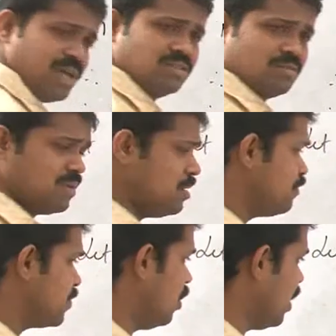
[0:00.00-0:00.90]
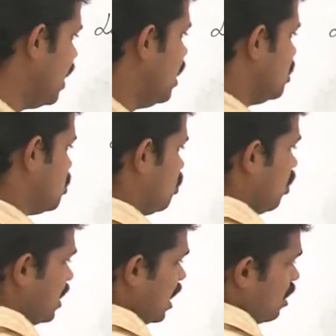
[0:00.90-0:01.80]
Very simple. Okay. So
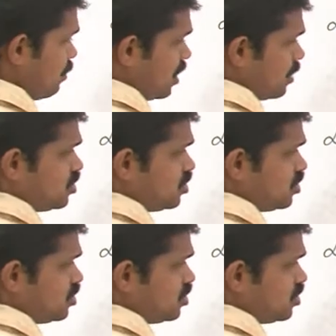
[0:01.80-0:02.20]
total number of